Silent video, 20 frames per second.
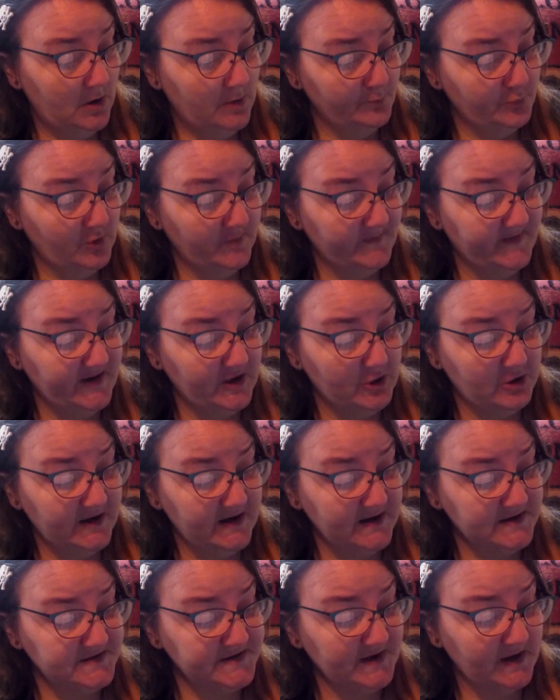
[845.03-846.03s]
Premier
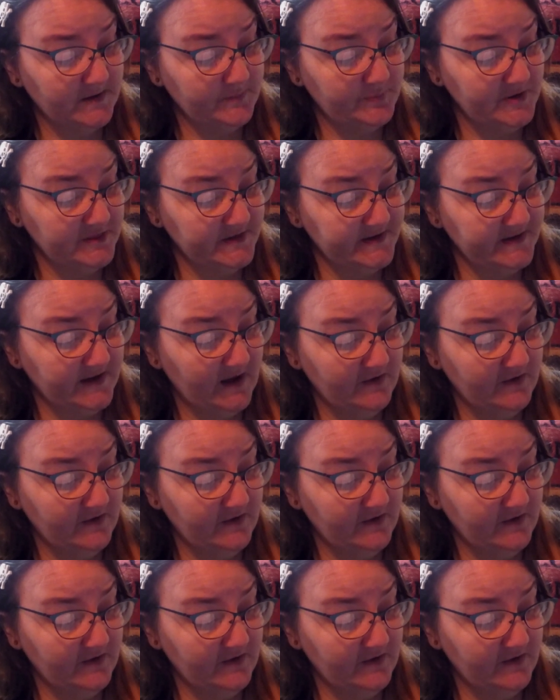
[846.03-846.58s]
Anti-Pilling